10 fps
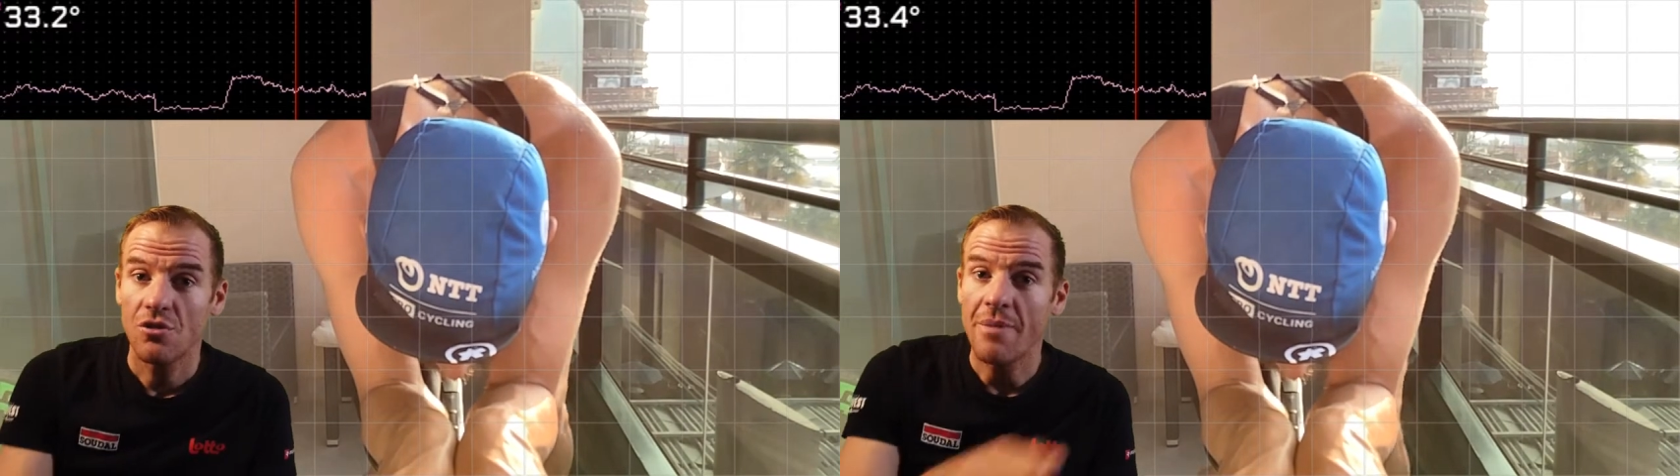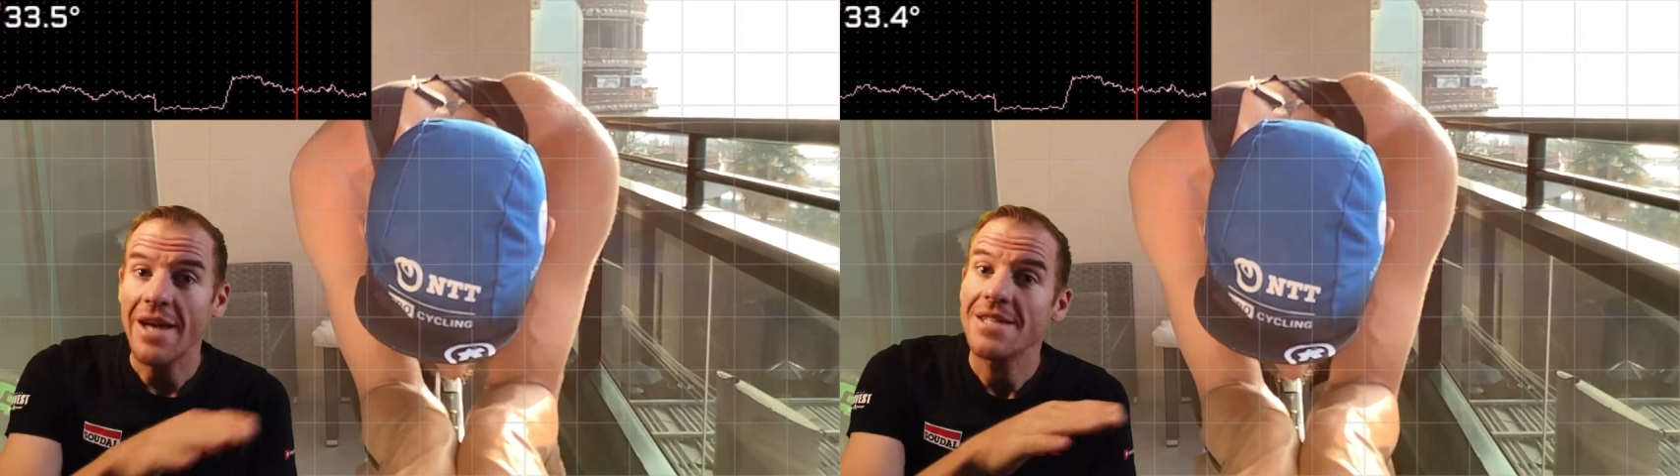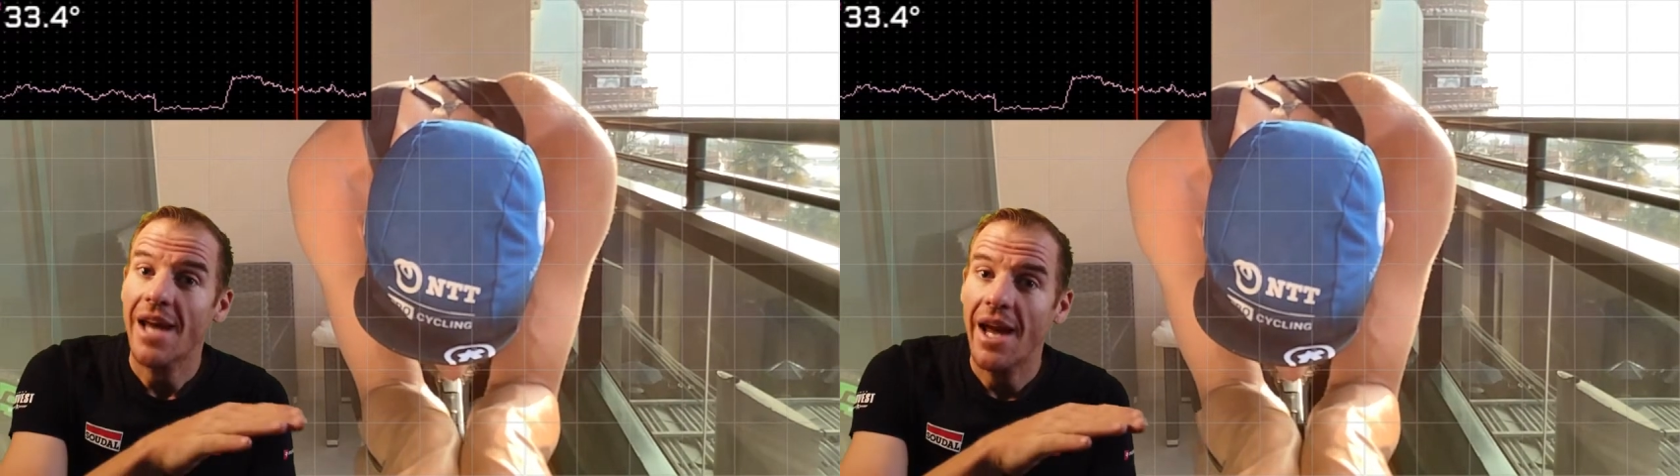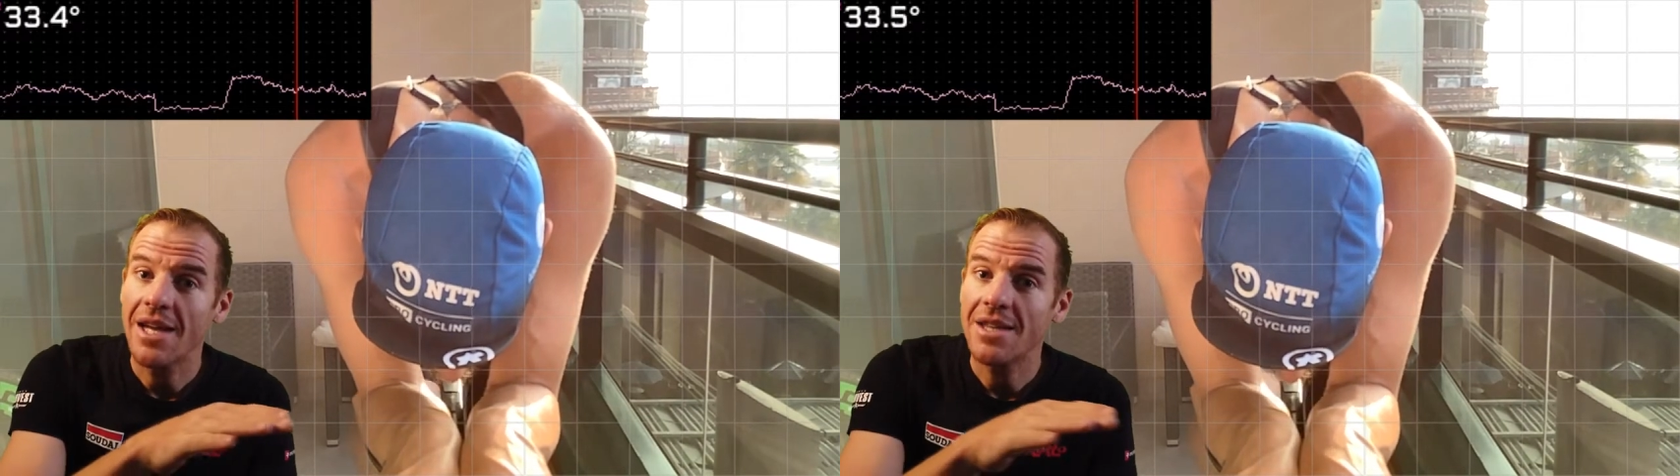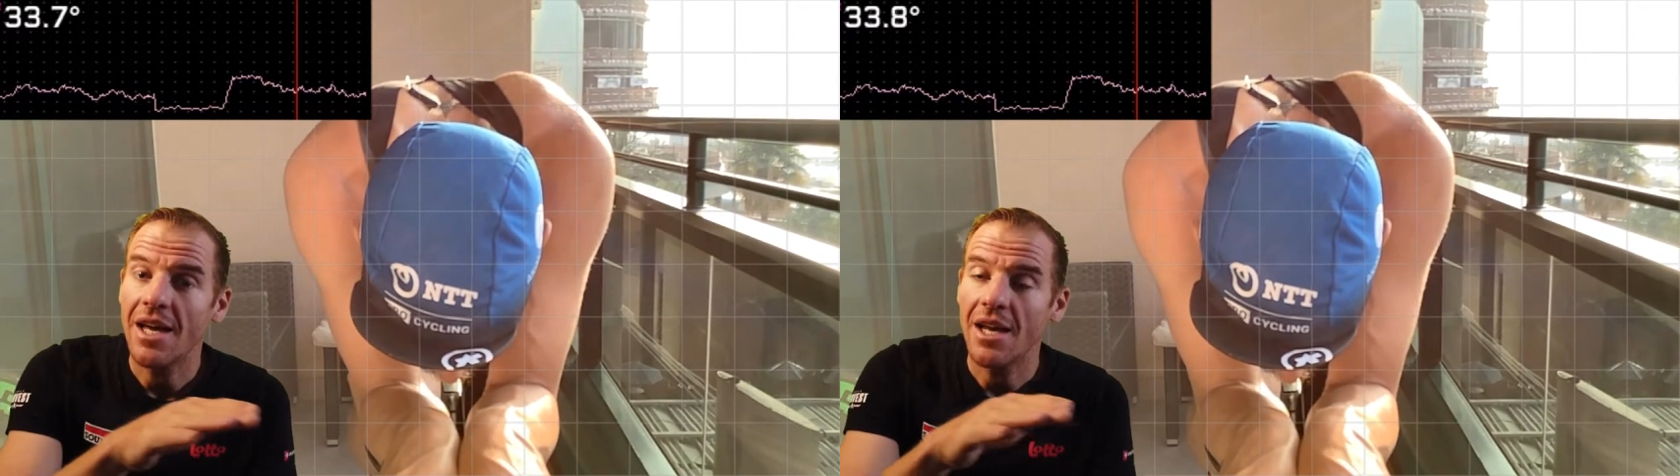you've
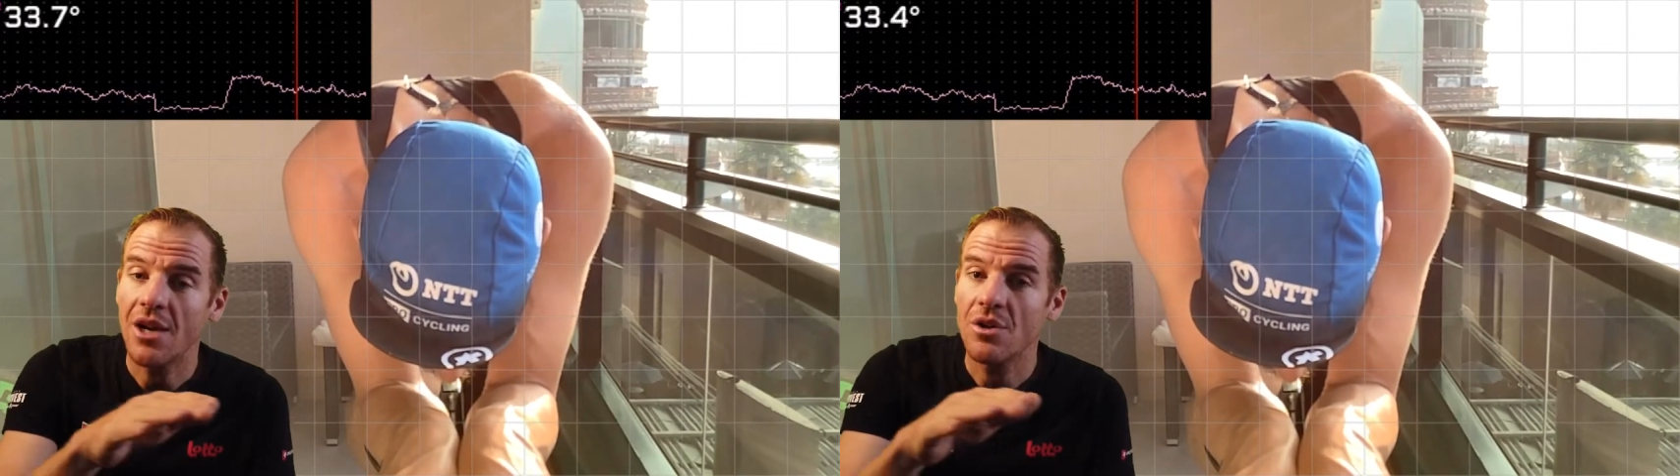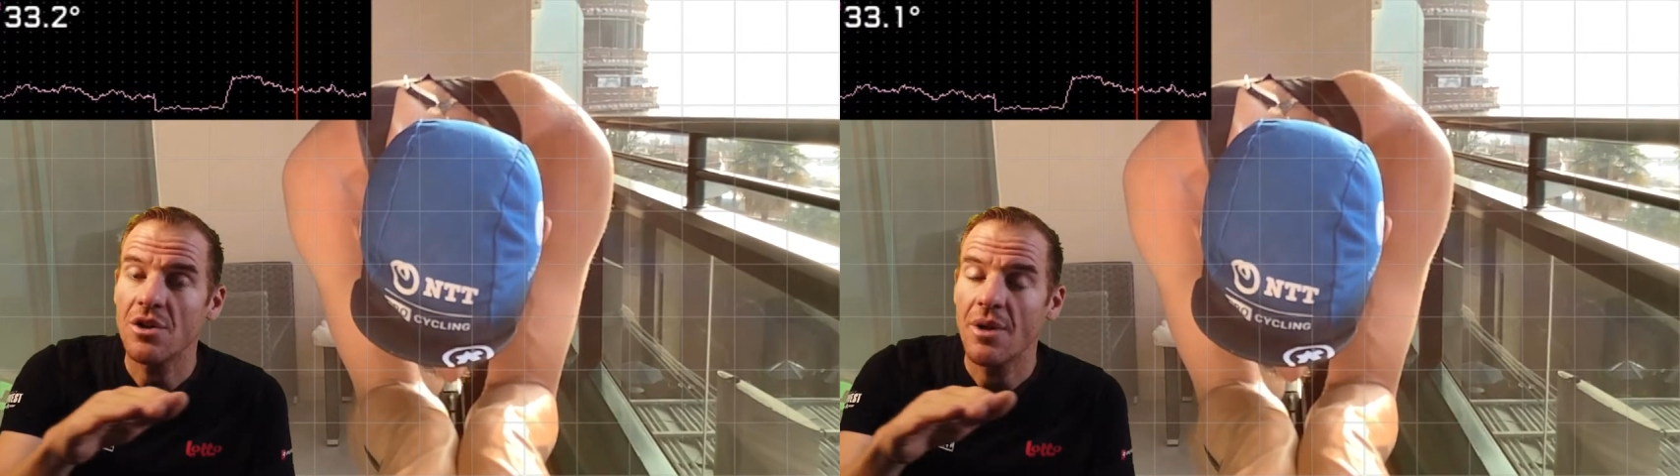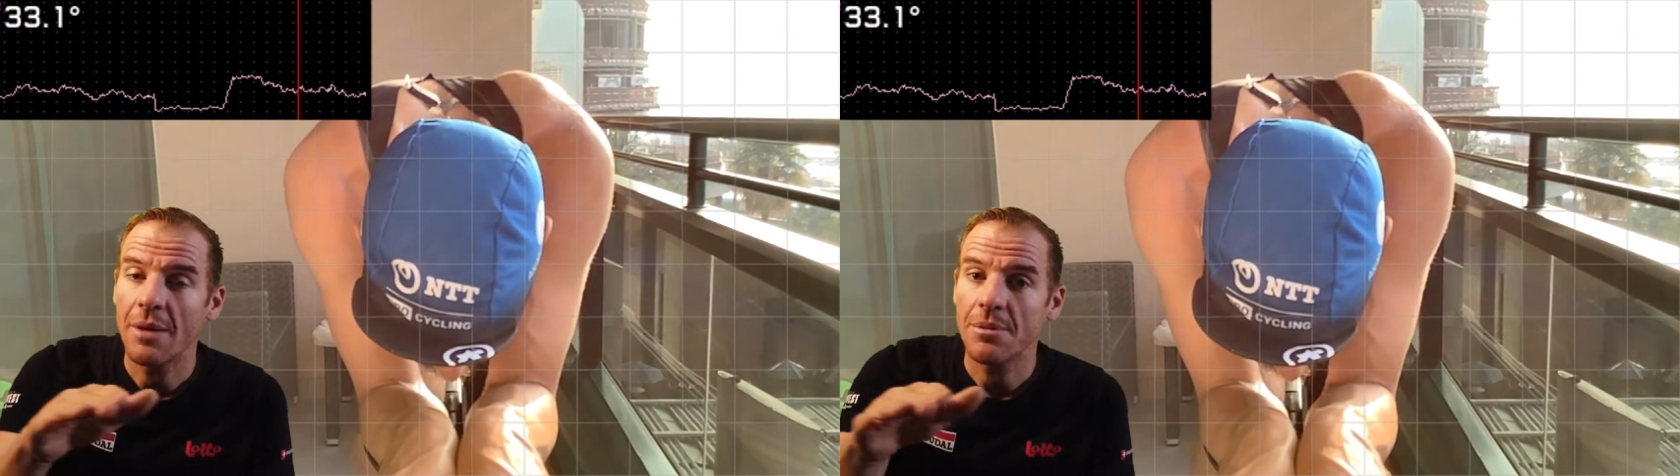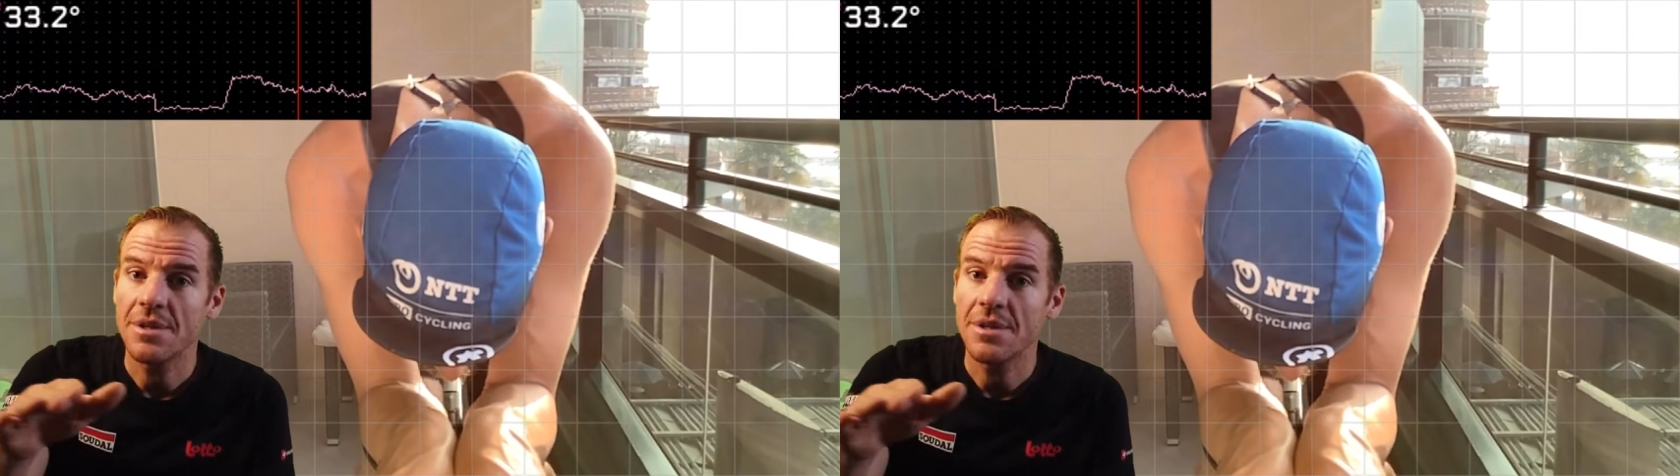maintained that aerodynamic